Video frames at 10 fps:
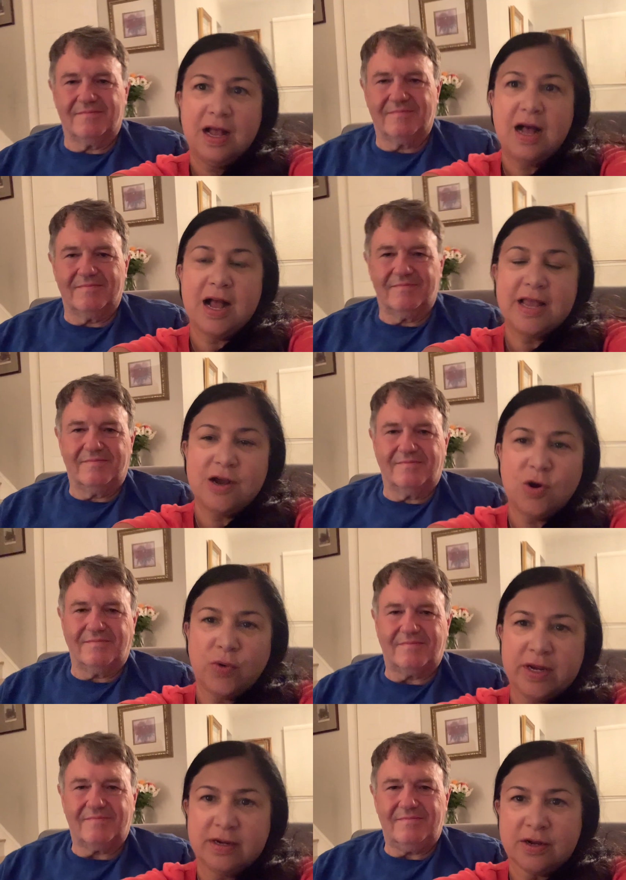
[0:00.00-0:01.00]
Speaker 1: Hi,
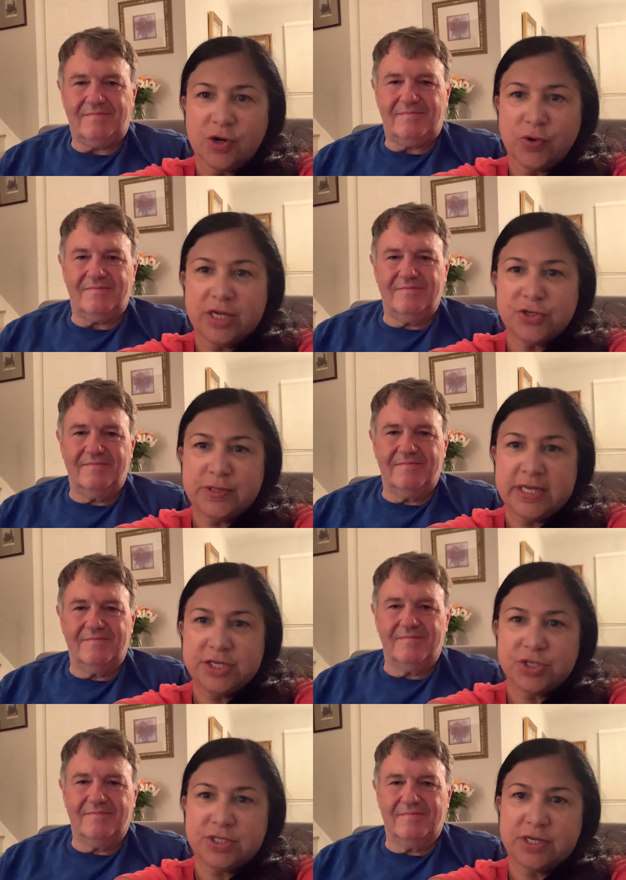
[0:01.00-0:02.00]
Owen.
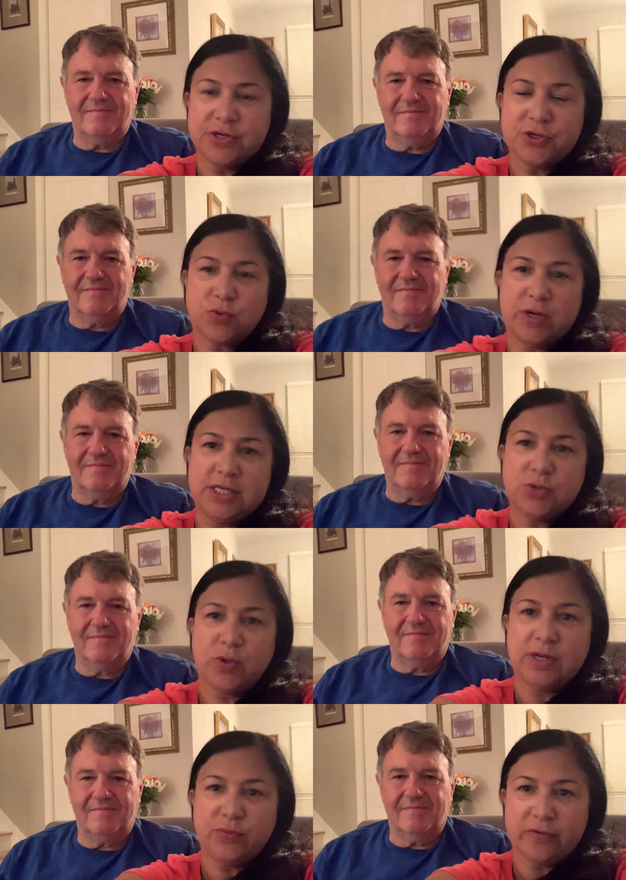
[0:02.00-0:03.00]
Congratulations on your
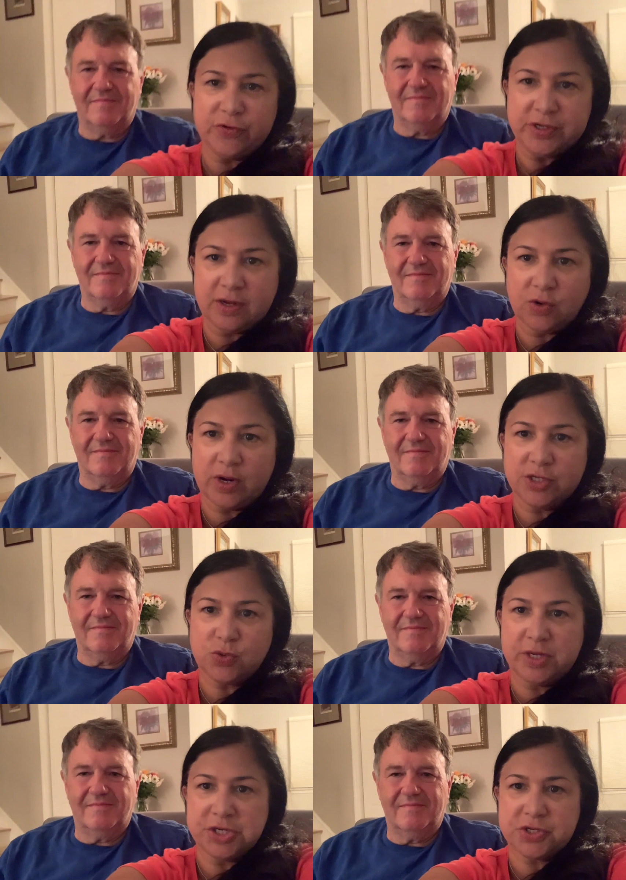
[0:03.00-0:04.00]
2020 Riverdale
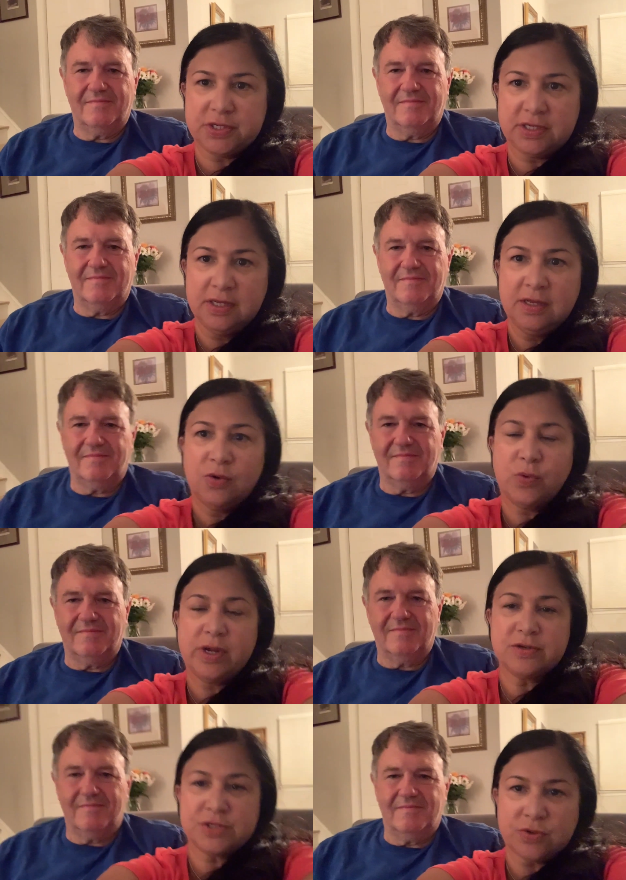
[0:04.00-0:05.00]
graduation. We
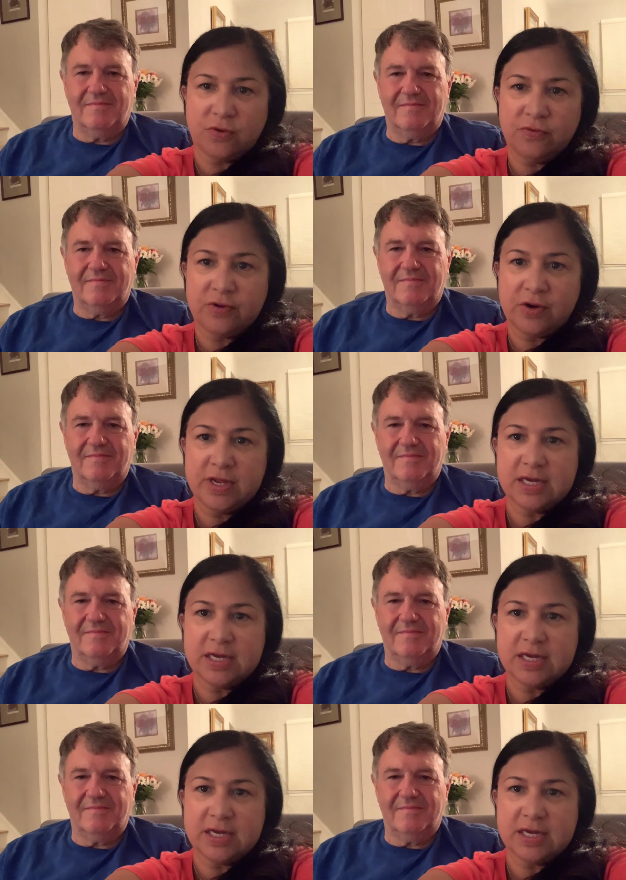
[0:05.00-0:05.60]
are so very